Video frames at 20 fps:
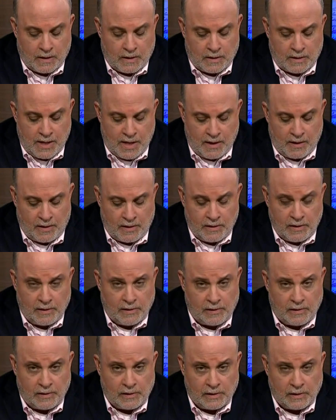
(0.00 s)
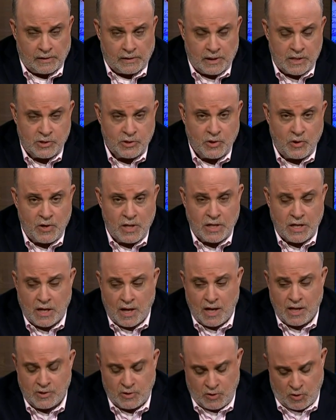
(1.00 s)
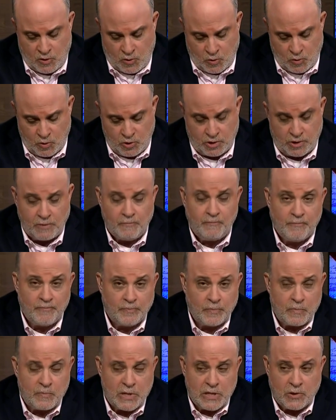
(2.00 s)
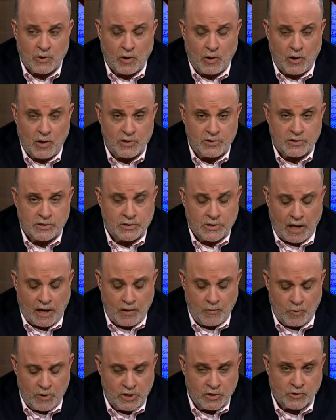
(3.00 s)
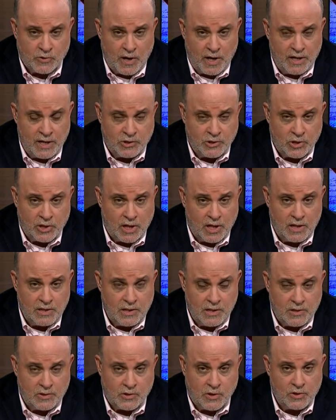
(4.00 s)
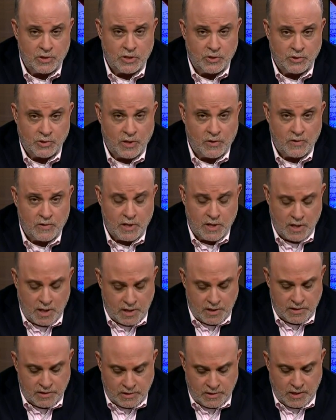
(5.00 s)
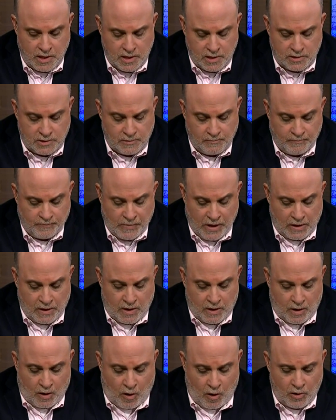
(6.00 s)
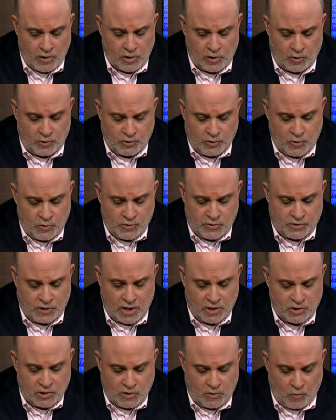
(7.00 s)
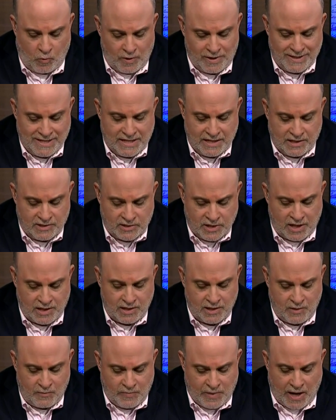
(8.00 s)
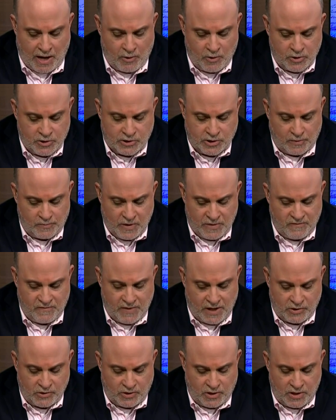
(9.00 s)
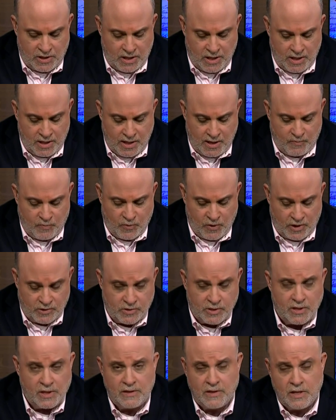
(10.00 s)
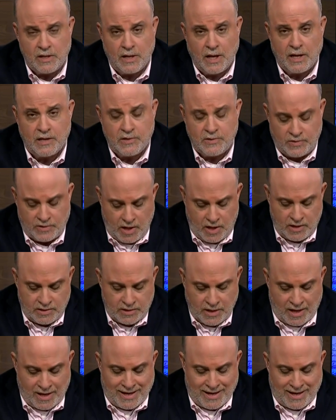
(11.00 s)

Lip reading: Now, let's go to the Constitution, because I want to try and educate the Attorney General of the United States. Article 2, Section 1, the executive power shall be vested in a president of the United States.